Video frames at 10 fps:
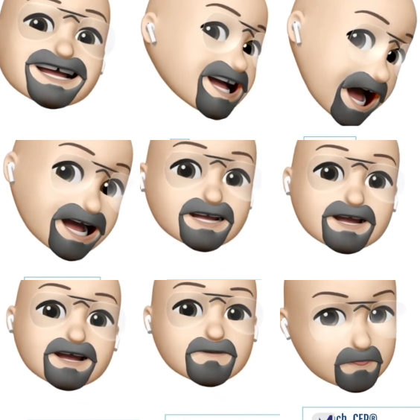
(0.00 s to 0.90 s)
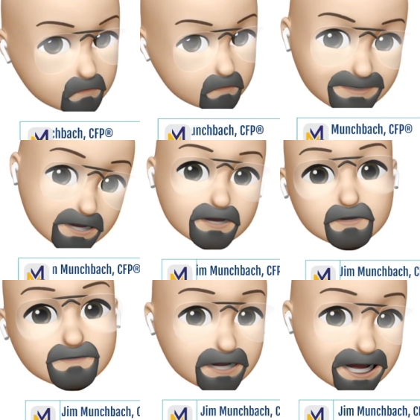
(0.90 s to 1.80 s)
Hey there, Mr.
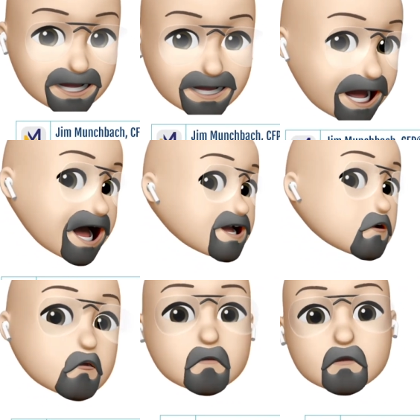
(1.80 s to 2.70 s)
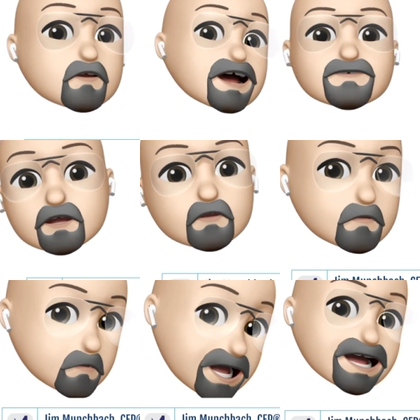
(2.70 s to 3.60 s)
Cartoon Head. I hope you're having a
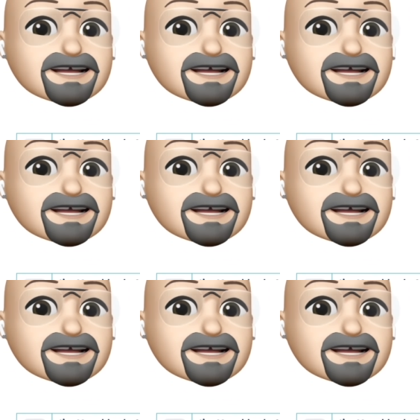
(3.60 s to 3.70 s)
great